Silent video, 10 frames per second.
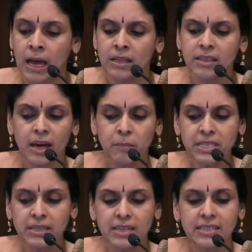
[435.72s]
The
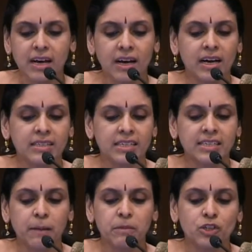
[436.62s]
Dharmasthala Sangha has
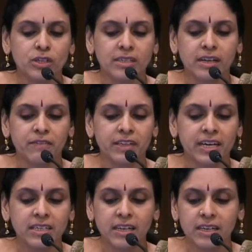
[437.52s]
established itself in the
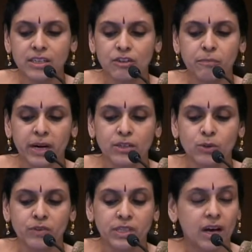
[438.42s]
hinterlands of
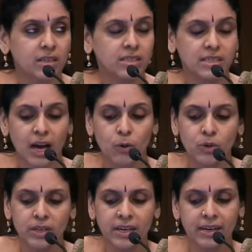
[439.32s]
Mysore with
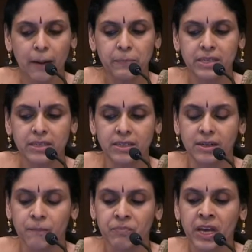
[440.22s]
astounding
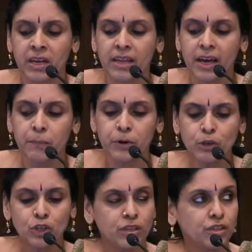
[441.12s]
rapidity. Their
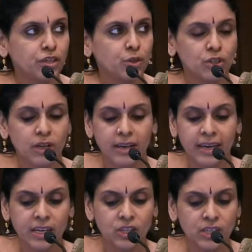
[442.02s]
approach to institutional
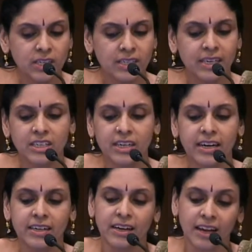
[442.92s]
linkages,
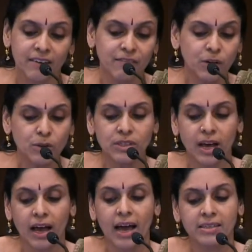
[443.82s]
integrating livelihoods
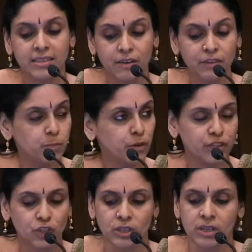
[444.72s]
and service
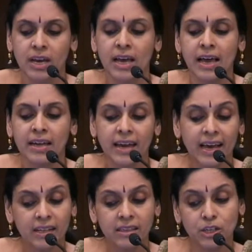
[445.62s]
provision in
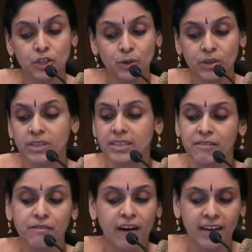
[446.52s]
health, insurance,
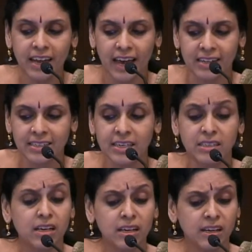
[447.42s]
and finance
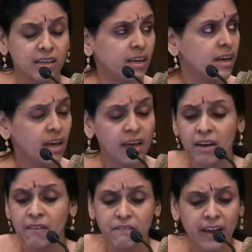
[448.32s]
is clearly
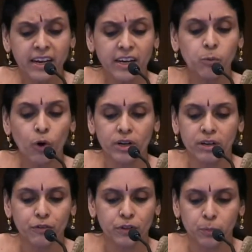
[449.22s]
very
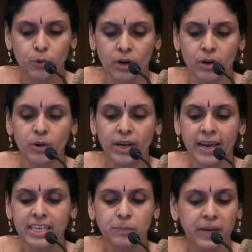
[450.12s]
rewarding for the poor who
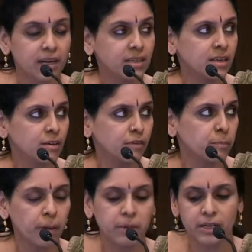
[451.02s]
can expect little
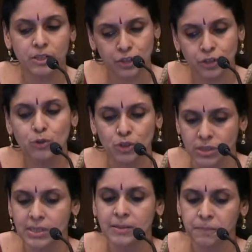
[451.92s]
from public
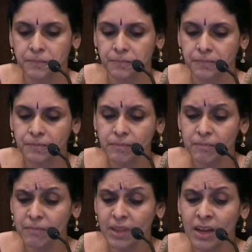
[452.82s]
institutions.
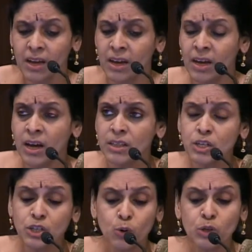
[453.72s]

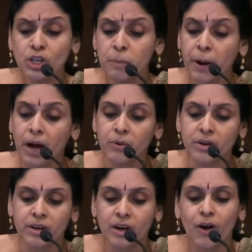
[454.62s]
The social
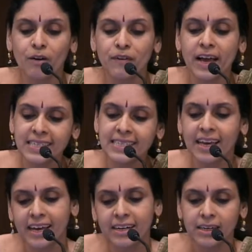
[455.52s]
power of
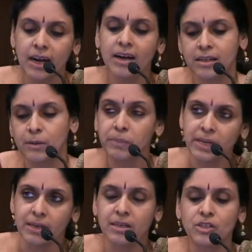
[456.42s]

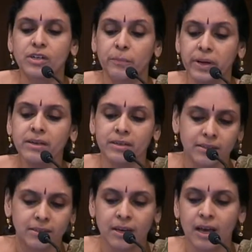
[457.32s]
SKDRDP is
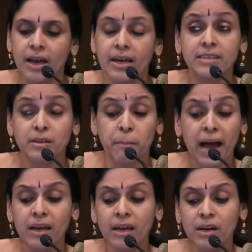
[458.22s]
tremendous. It is a
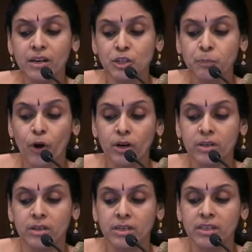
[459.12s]
banking
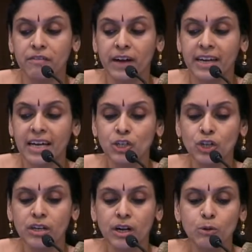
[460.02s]
correspondent in the
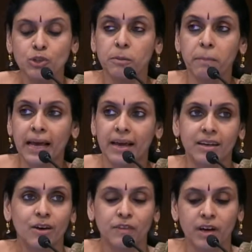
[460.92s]
financial inclusion
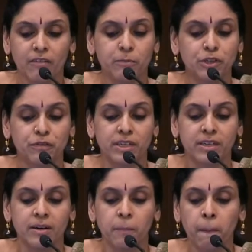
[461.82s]
plan of the Government of
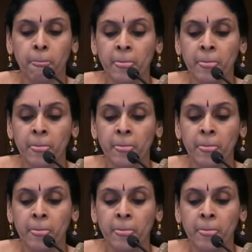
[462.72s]
India.